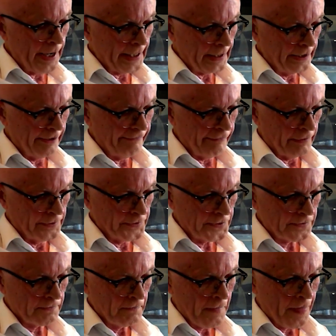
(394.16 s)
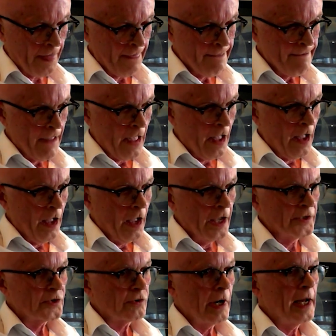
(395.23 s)
difference.
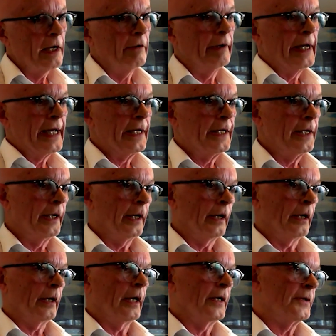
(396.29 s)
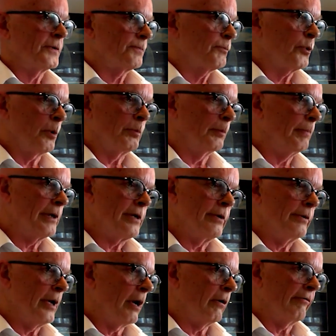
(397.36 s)
Australia and India, as probably you
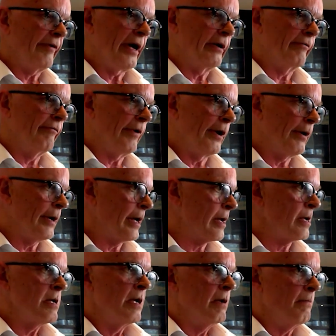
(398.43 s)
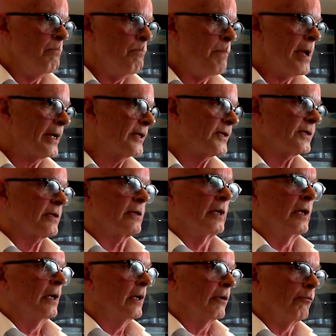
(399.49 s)
know, have had a very mixed
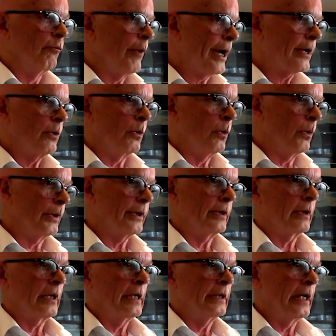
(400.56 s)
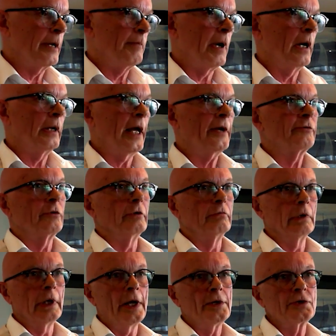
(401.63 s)
record in their bilateral
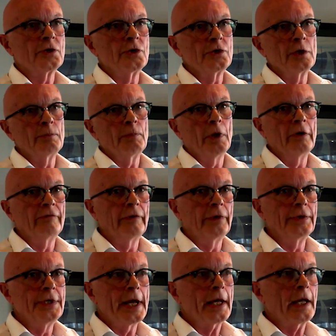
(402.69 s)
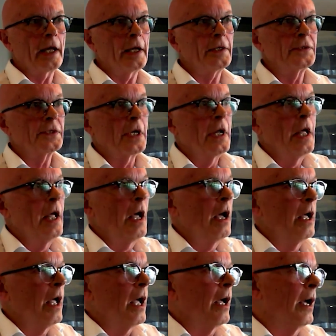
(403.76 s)
relationship over the decades.
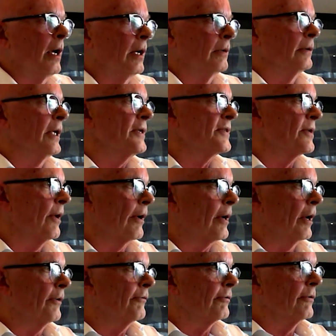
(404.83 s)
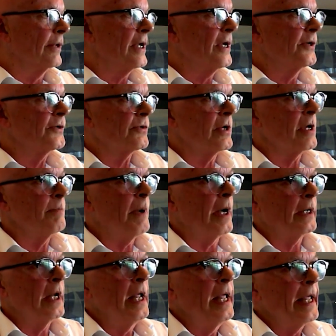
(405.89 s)
Let's not go through the history,
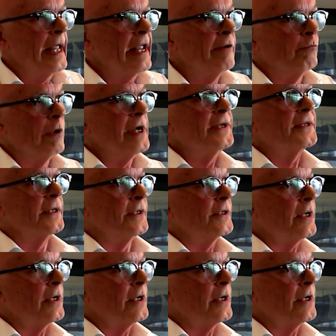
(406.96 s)
but in recent